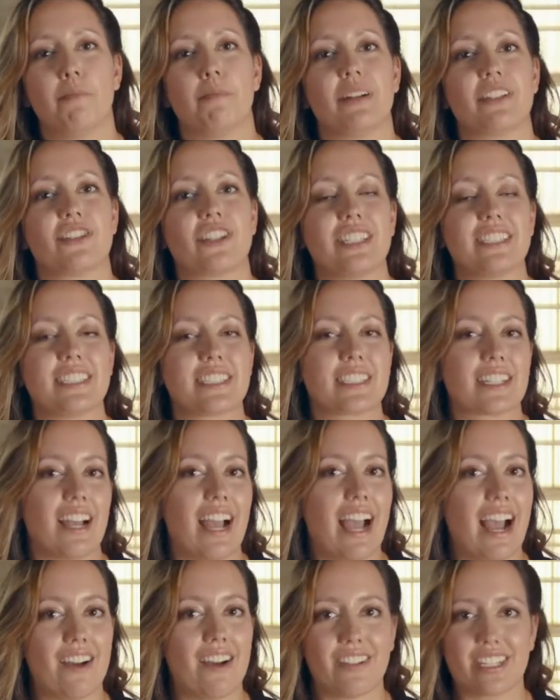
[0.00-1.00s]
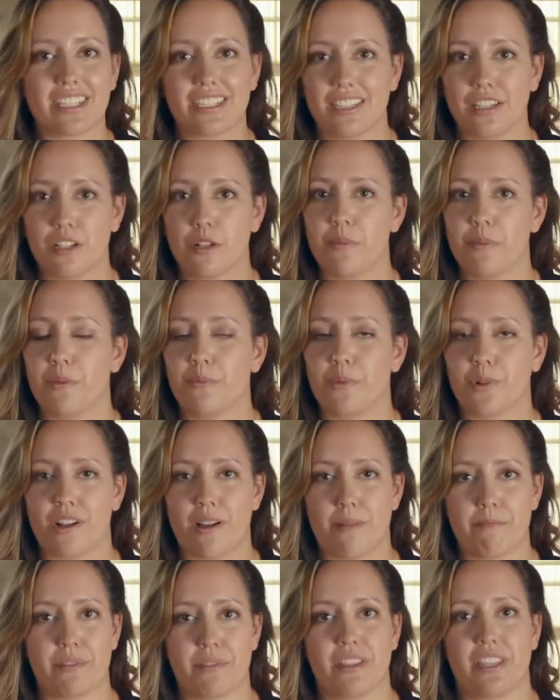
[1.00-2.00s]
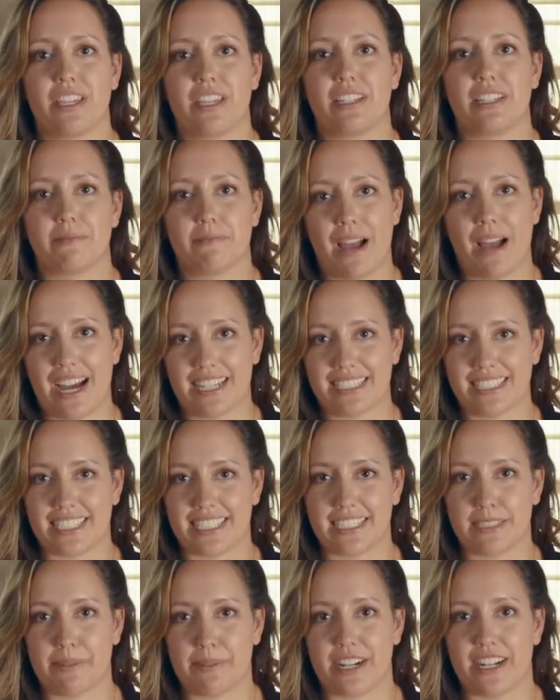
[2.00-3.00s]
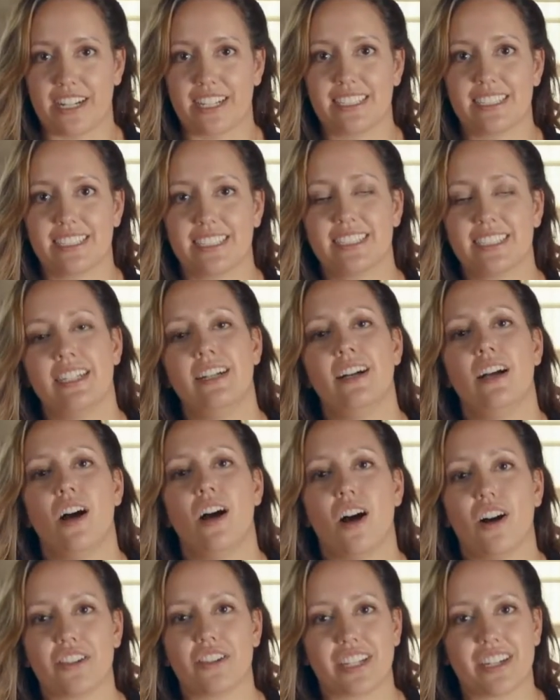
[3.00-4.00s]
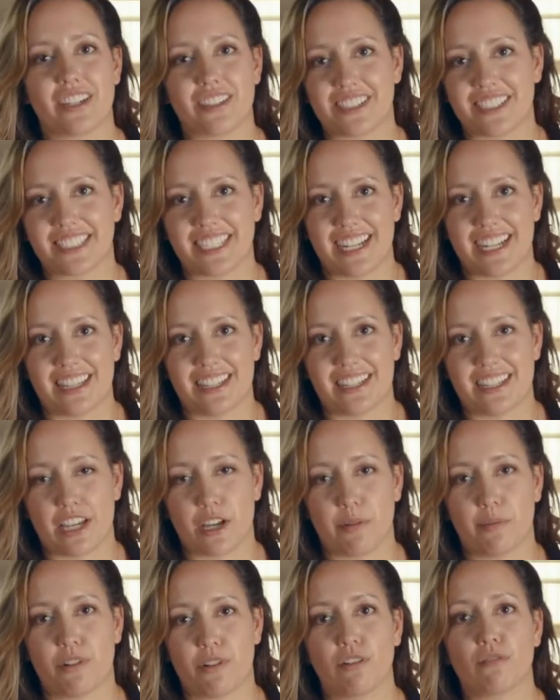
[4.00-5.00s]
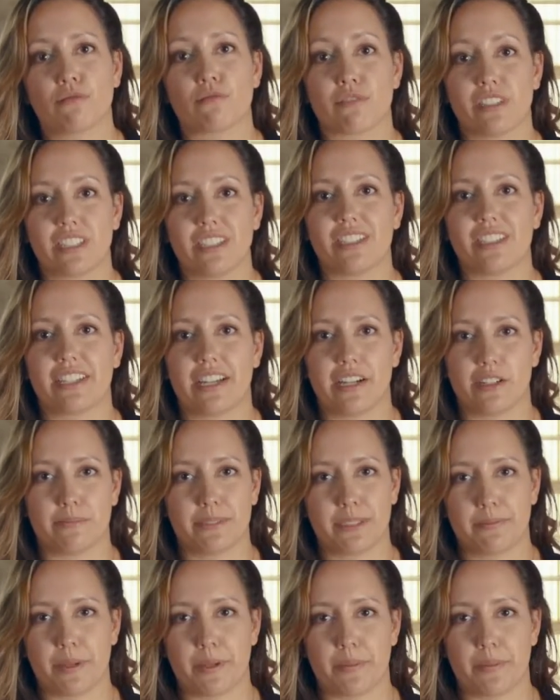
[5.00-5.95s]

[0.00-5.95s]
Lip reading: But just having a little bit more empathy and past experience on the other side of the table really helps